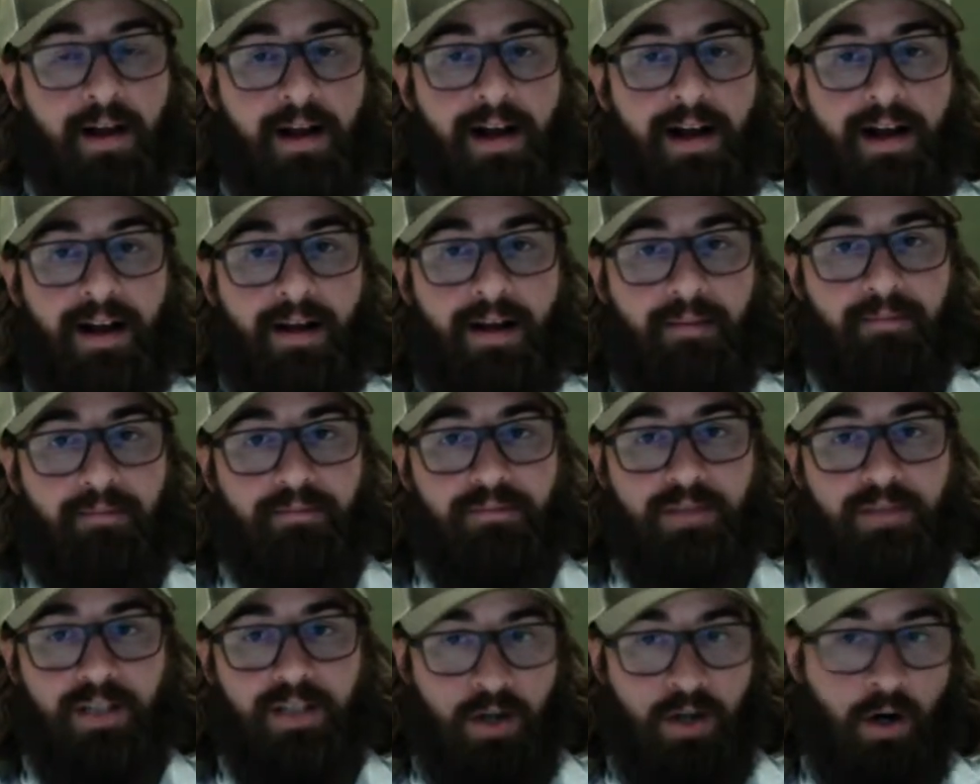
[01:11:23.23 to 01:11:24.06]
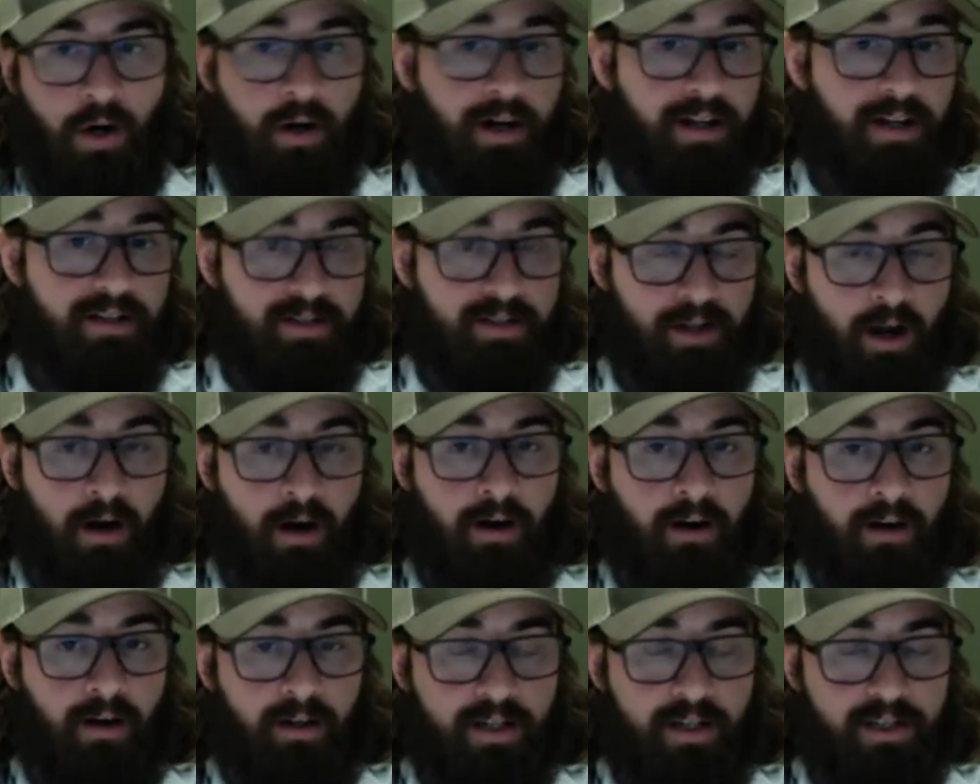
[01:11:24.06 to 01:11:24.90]
um, to target
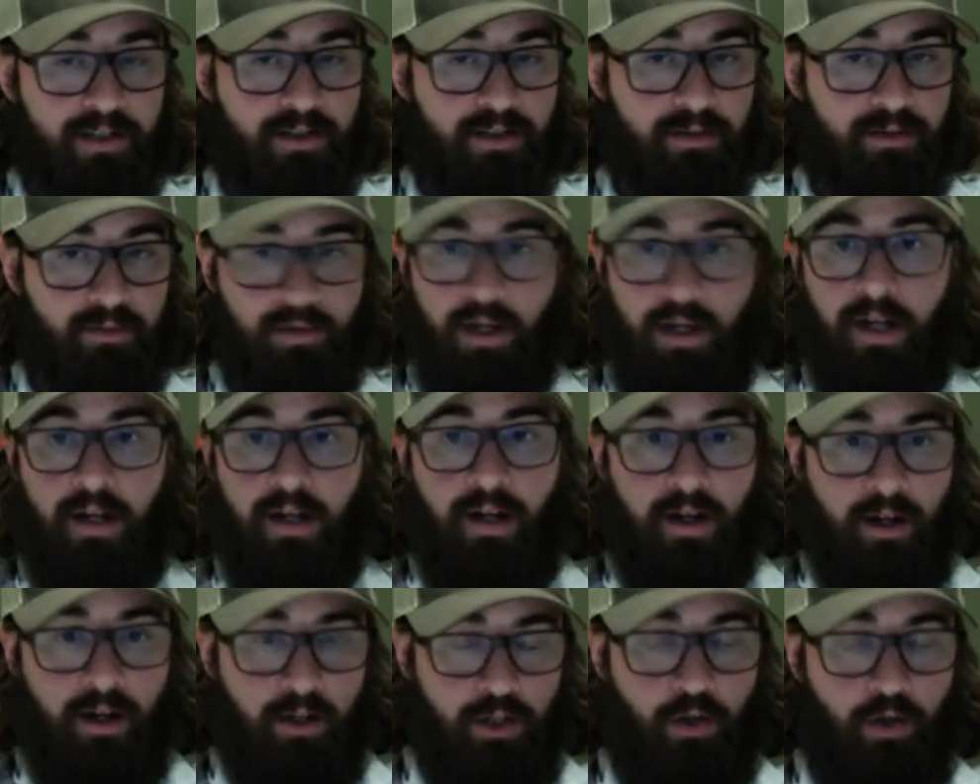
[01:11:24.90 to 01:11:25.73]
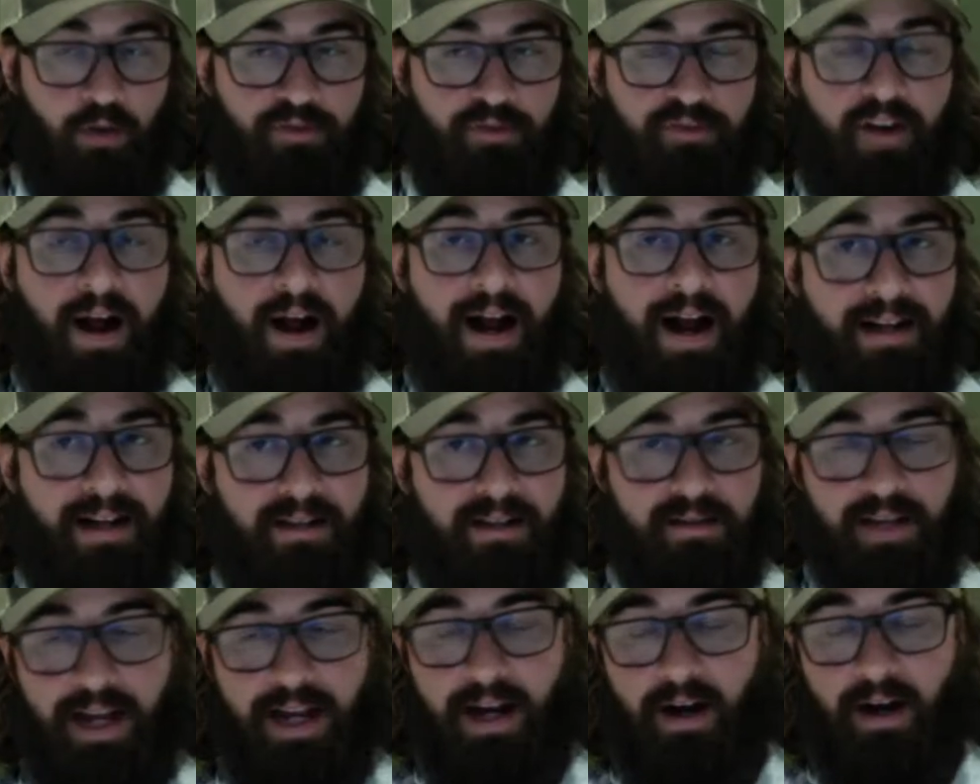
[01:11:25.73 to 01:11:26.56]
sauger because you you'll
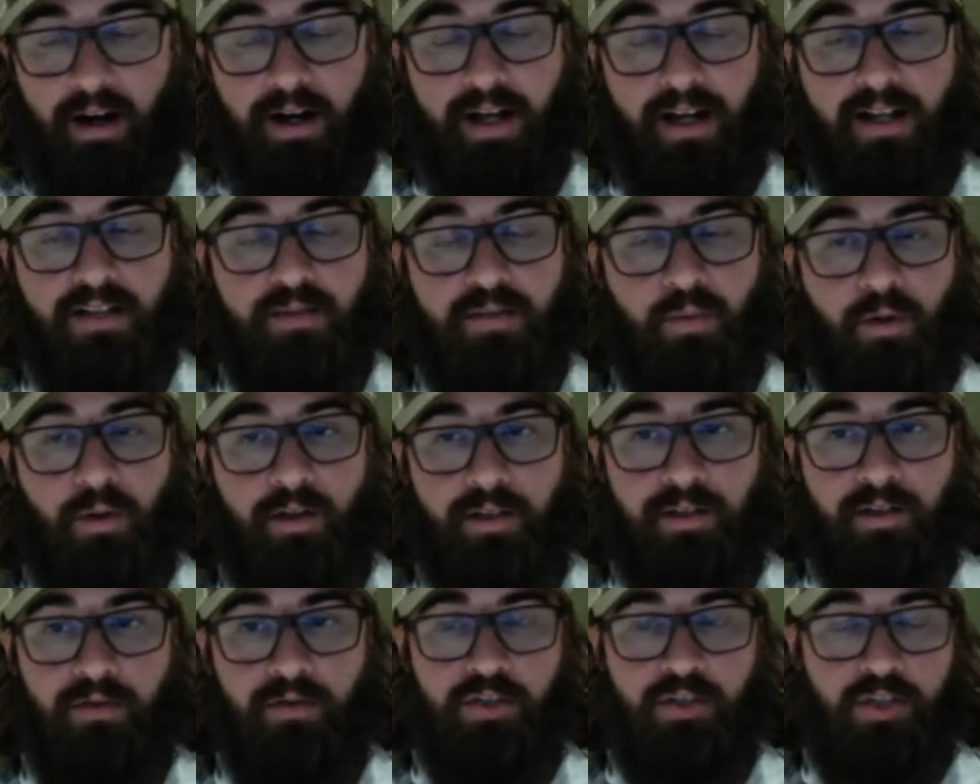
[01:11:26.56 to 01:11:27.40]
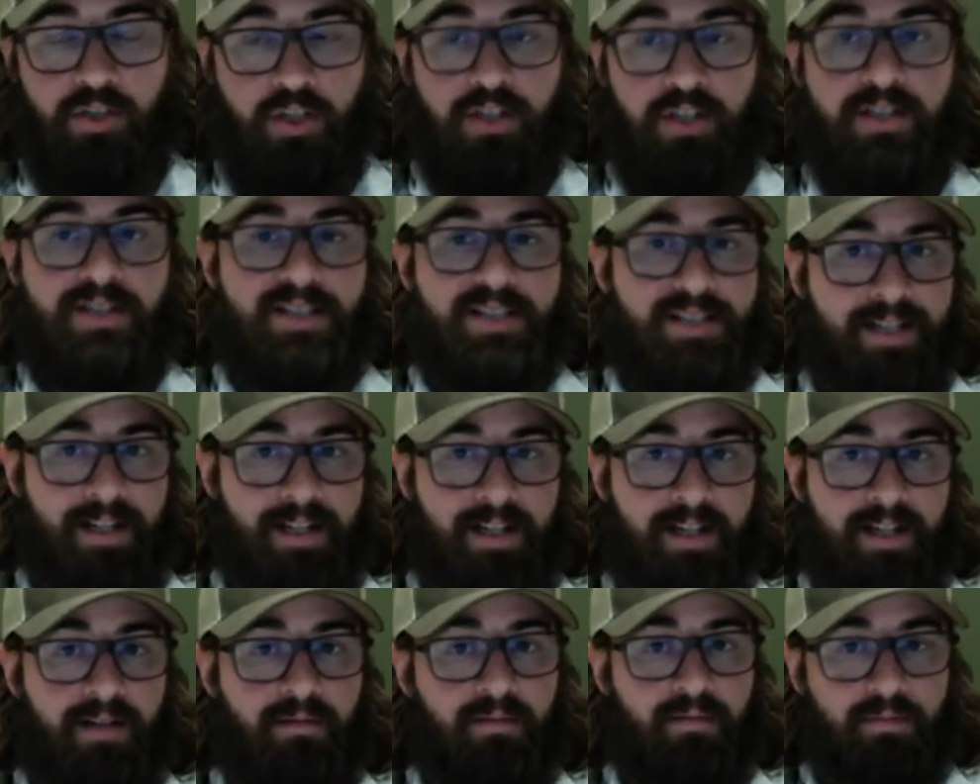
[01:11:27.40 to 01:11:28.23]
find areas where you should
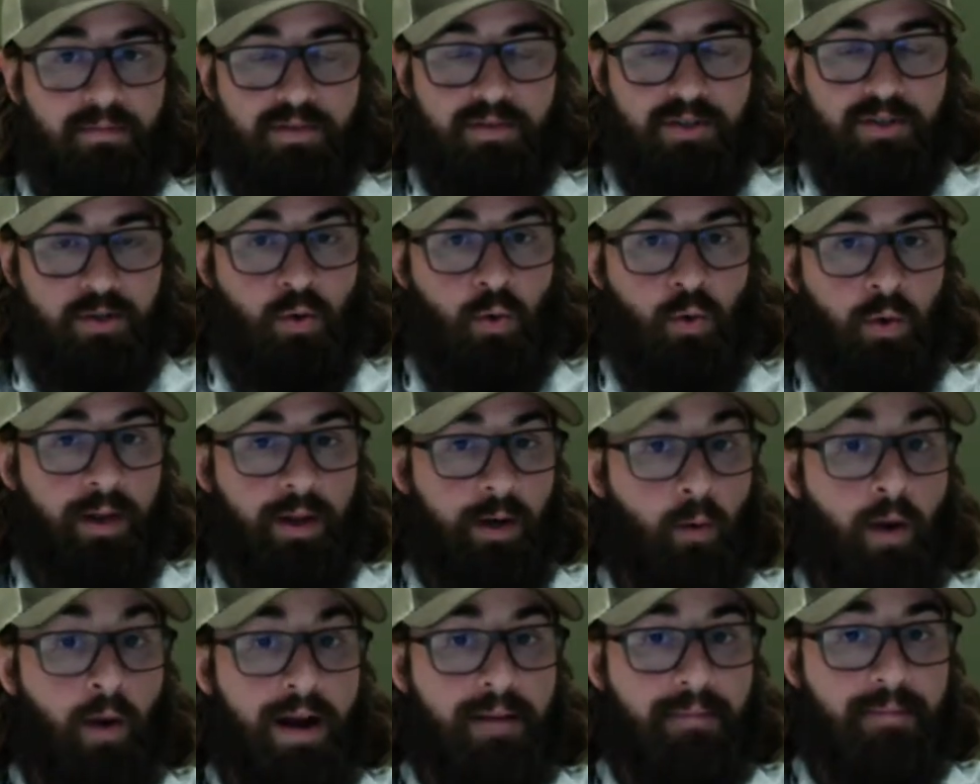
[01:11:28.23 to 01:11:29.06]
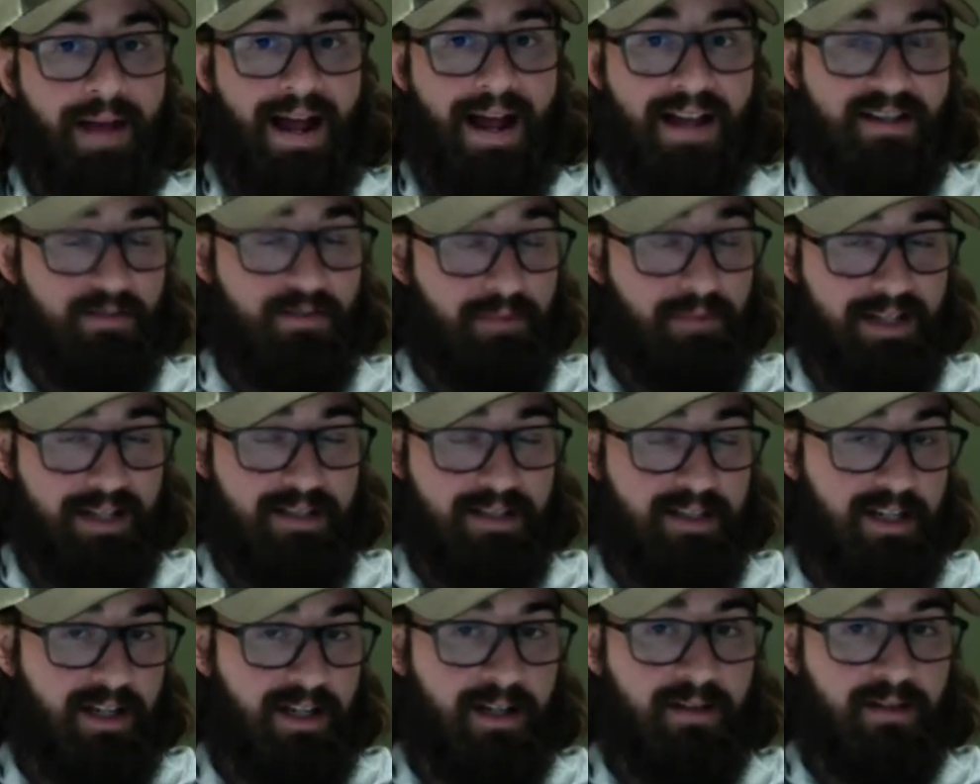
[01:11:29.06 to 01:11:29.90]
see schooling white bass
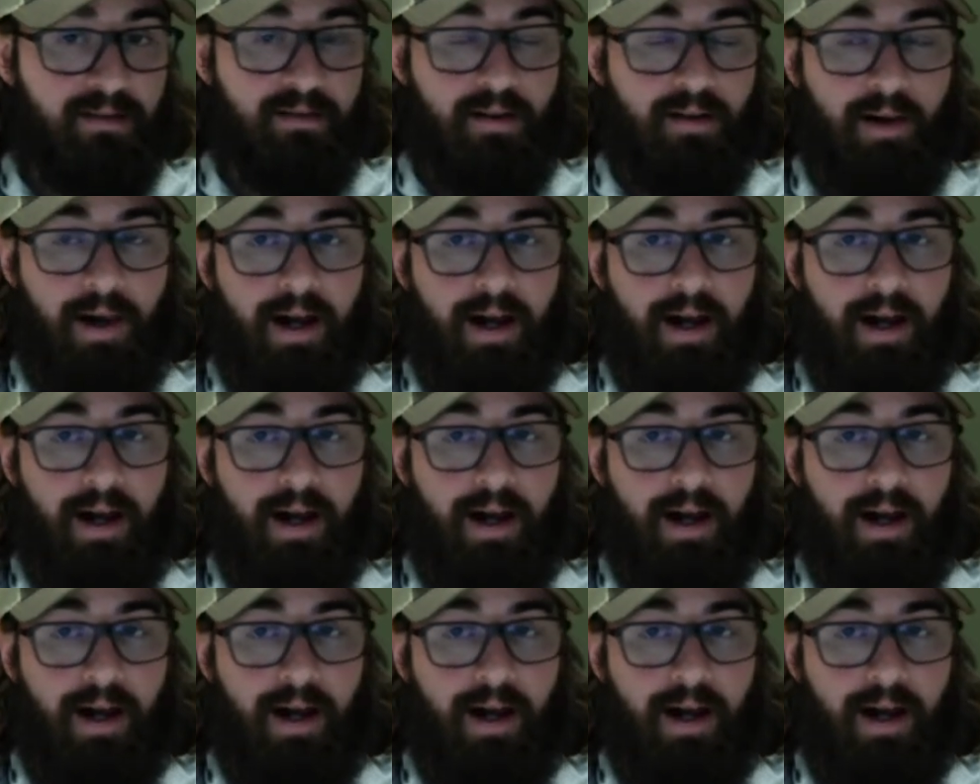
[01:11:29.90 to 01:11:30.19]
mixed in,